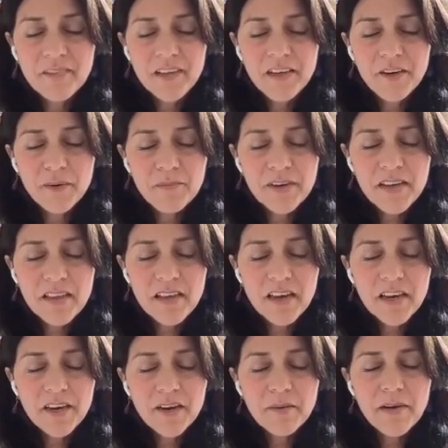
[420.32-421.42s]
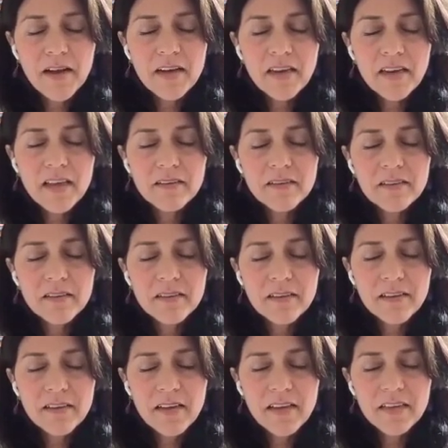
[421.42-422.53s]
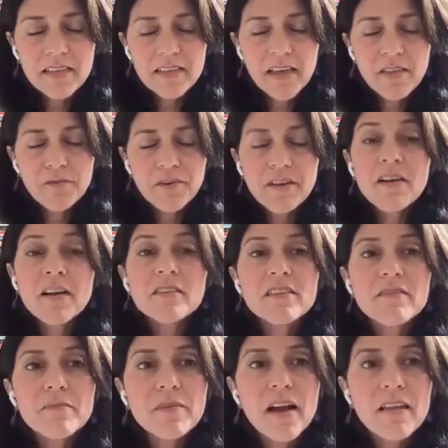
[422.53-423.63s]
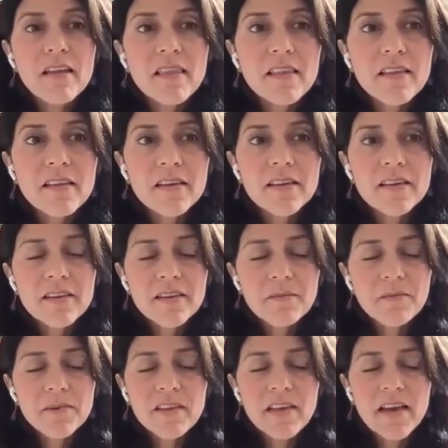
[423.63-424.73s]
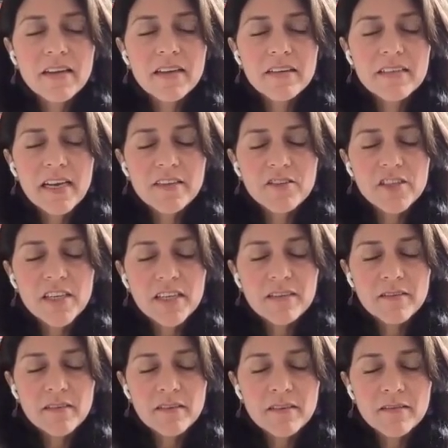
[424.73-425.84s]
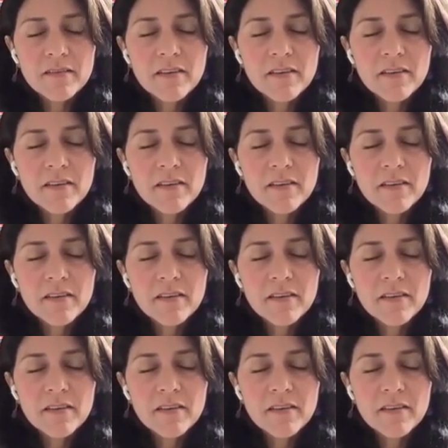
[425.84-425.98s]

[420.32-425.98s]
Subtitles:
and you're breathing in your body. And take 3 rounds of breath with that intention,